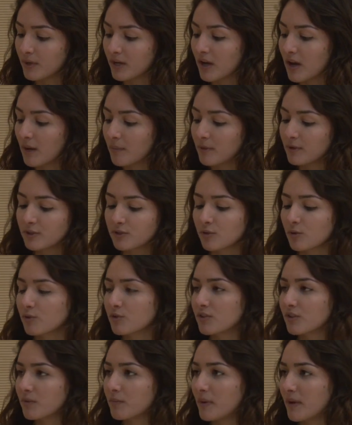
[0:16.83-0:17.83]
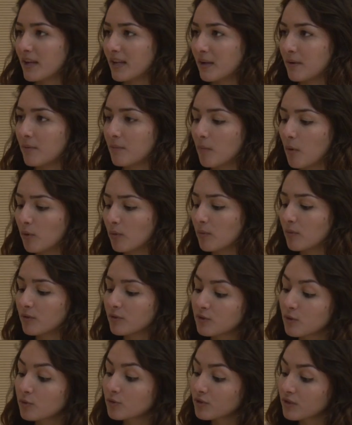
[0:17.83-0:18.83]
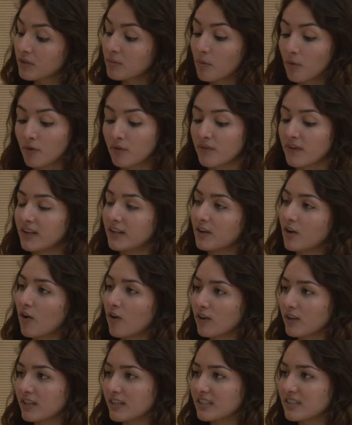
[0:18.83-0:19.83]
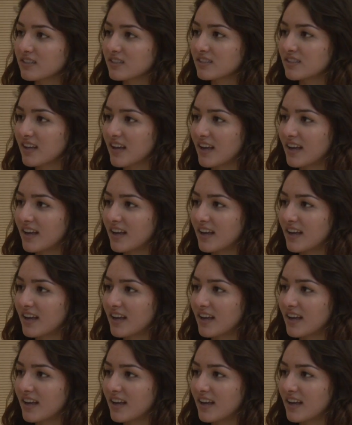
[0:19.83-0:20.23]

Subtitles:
become a socially motivated artist?